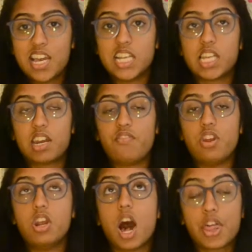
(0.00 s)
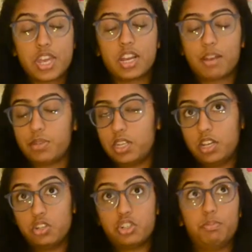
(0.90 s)
is that if nothing I'm
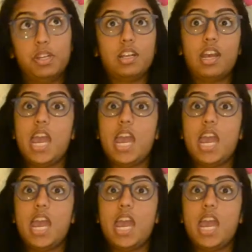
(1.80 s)
saying is just making